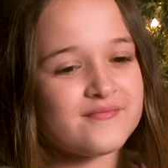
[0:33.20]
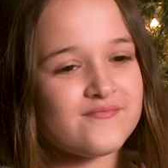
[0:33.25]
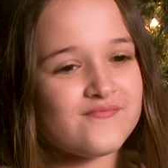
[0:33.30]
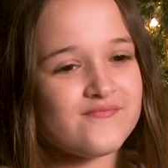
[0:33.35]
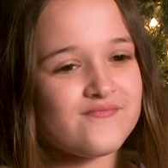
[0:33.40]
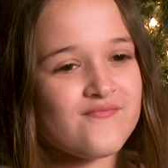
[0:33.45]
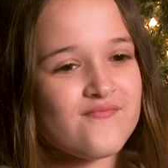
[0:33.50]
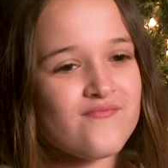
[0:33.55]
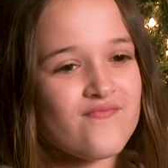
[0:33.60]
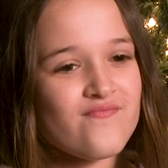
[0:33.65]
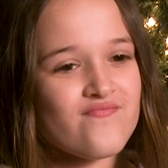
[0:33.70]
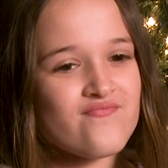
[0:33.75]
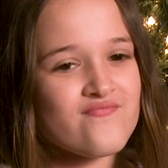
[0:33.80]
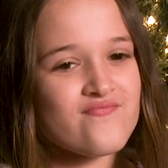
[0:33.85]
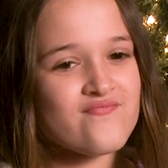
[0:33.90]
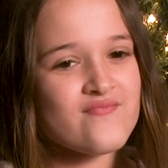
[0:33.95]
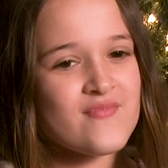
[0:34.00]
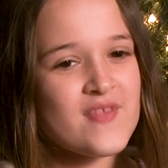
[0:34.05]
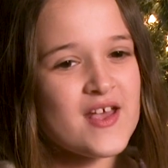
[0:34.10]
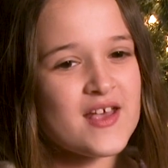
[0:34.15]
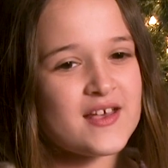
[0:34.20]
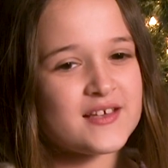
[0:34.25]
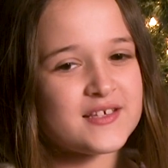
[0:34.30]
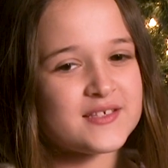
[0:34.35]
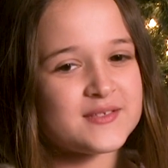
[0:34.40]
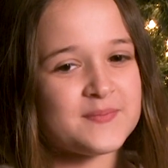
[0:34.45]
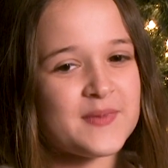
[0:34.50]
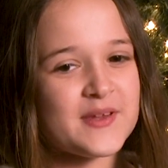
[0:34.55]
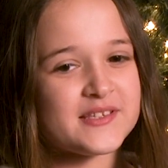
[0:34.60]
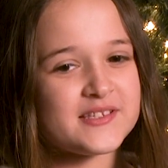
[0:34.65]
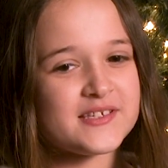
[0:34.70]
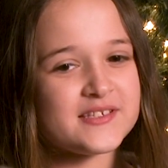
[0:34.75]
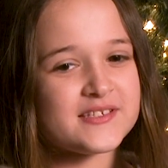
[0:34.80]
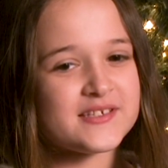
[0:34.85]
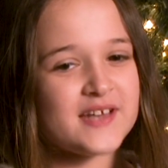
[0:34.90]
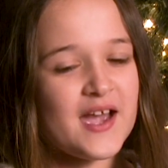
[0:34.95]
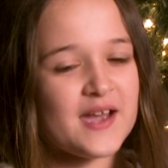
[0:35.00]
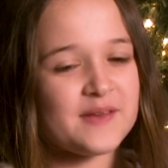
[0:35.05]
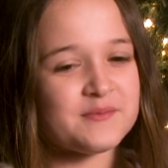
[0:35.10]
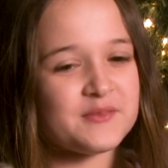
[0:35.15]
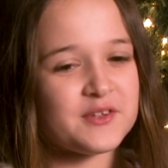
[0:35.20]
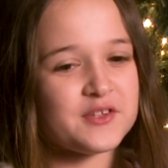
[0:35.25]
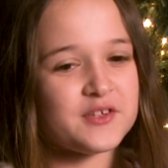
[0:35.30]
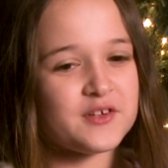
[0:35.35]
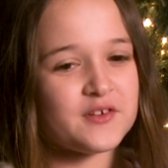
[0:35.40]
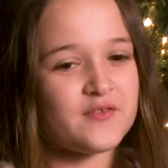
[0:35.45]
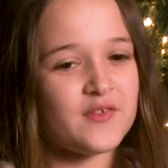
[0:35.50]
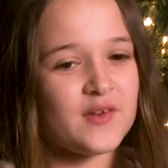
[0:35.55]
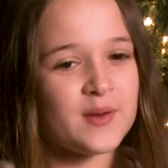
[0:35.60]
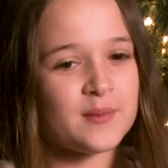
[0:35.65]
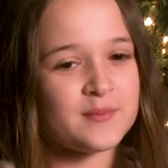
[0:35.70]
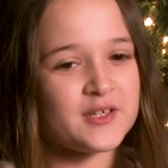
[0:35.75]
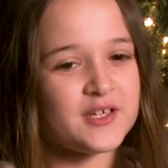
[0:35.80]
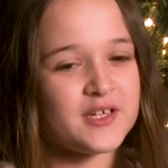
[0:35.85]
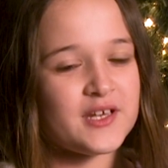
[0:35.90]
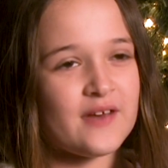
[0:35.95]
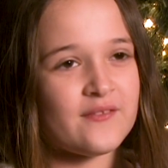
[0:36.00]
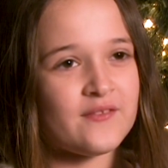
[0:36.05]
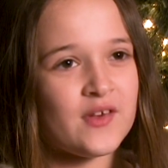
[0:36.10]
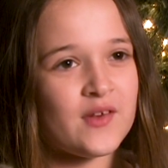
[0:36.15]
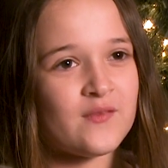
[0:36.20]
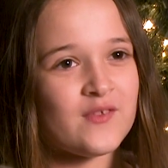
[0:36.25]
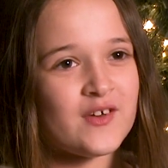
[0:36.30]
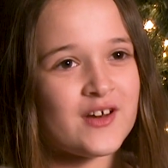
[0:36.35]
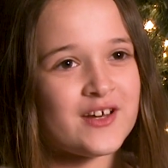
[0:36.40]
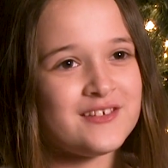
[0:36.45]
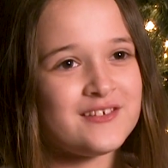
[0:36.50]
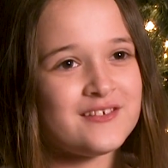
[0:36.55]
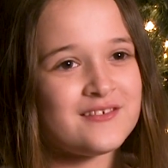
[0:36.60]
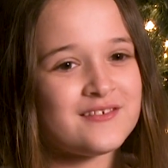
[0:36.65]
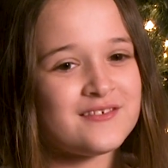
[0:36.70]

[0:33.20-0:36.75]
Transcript: Mm, spending time with your family and having fun?